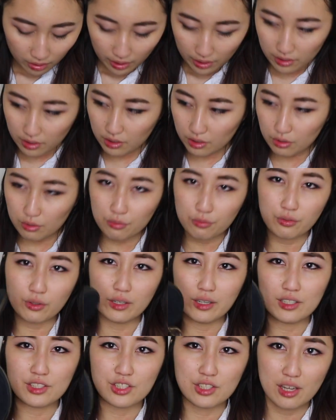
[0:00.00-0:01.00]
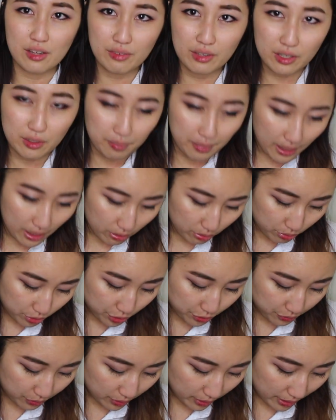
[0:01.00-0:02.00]
And then in the front, I just have like a
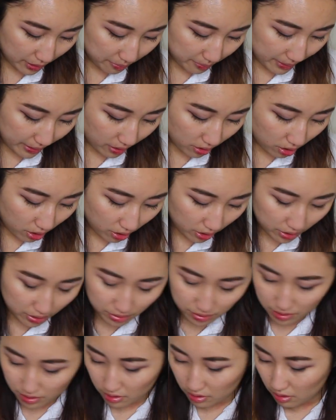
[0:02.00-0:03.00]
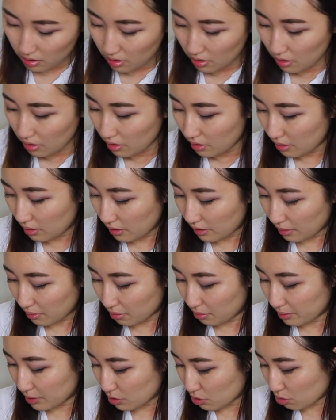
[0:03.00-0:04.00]
pouch for like my cards, like
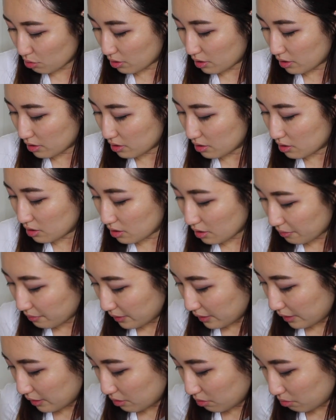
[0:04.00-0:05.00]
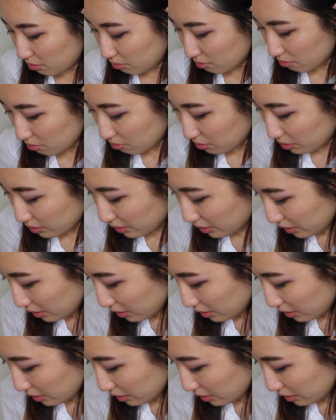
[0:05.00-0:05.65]
all my store cards and stuff that I don't really